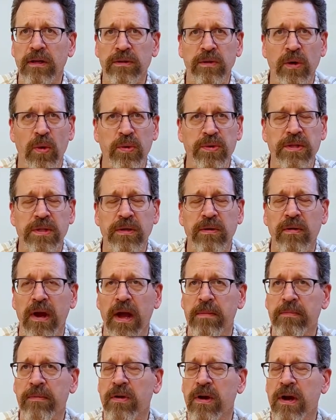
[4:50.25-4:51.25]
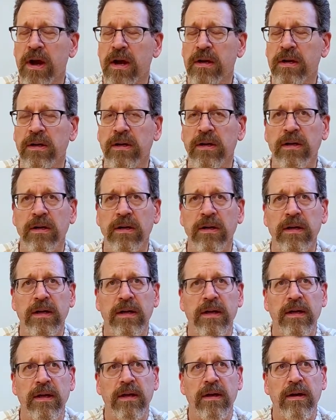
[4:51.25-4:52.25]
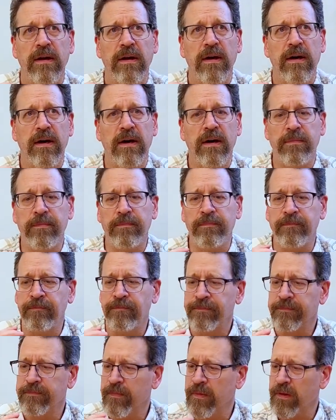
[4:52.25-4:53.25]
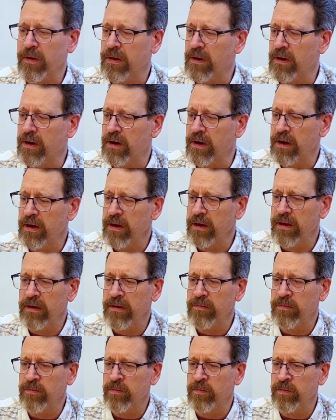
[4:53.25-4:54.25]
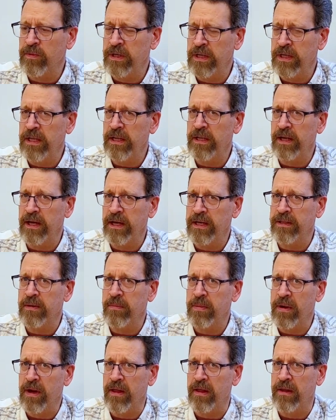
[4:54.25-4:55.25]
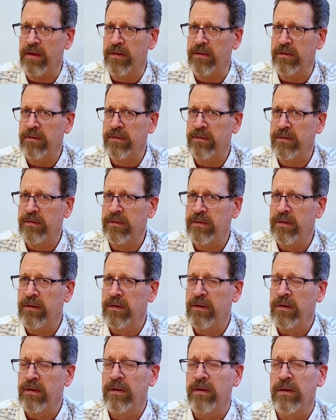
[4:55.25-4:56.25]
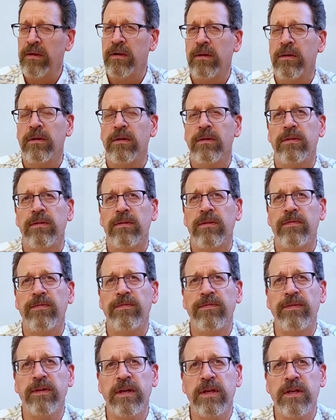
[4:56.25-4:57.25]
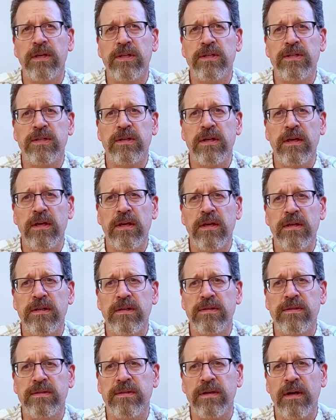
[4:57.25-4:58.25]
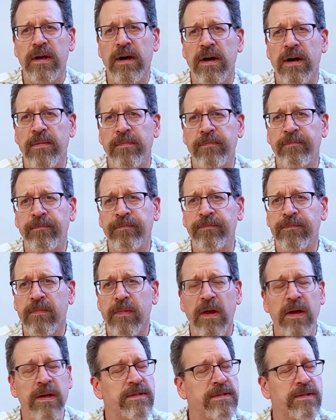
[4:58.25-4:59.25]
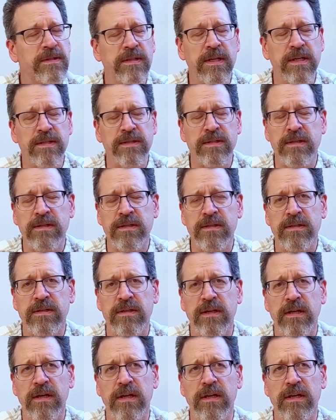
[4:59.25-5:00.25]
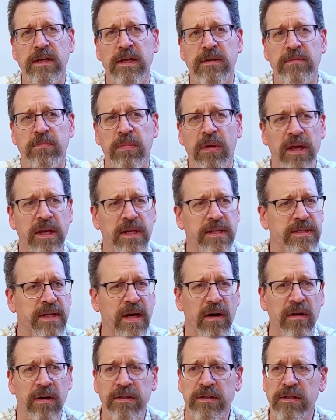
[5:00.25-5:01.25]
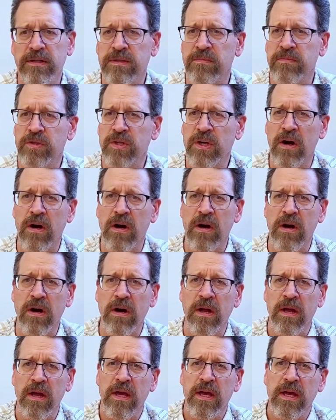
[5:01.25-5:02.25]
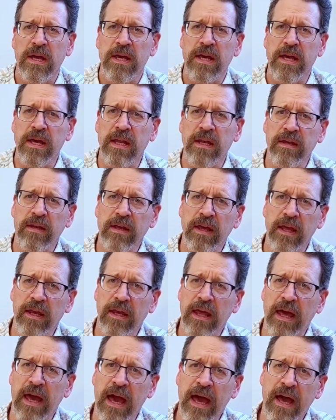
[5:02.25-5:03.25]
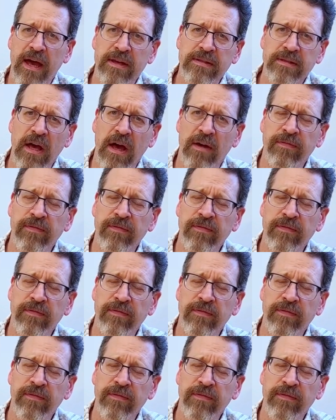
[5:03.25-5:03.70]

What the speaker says: toasted graham cracker. I really like the palate. The finish is... It's decent. It plays down into some char. It has a